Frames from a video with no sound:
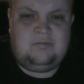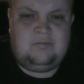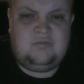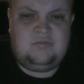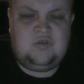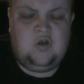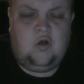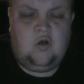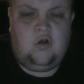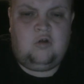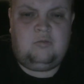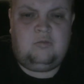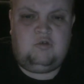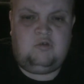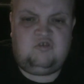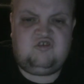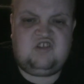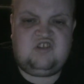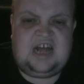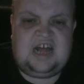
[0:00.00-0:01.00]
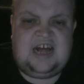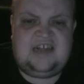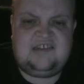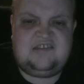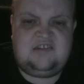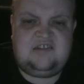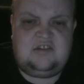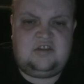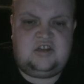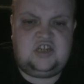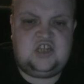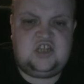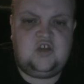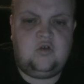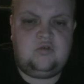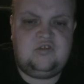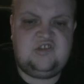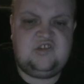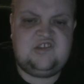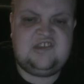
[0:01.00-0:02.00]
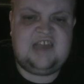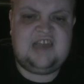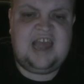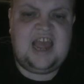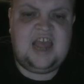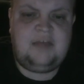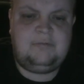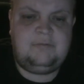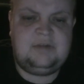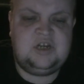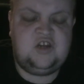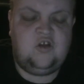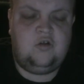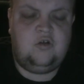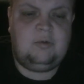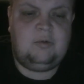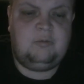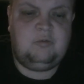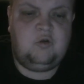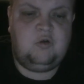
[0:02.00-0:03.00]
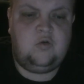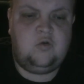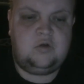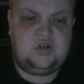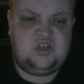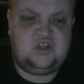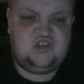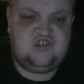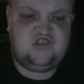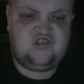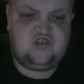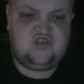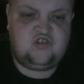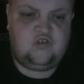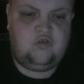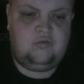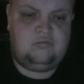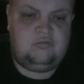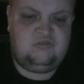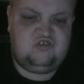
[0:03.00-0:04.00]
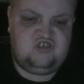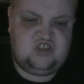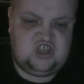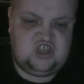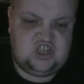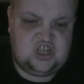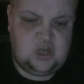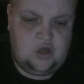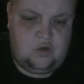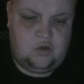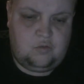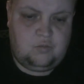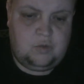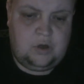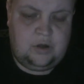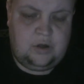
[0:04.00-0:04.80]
You're almost castling, you're daring your opponent to come to you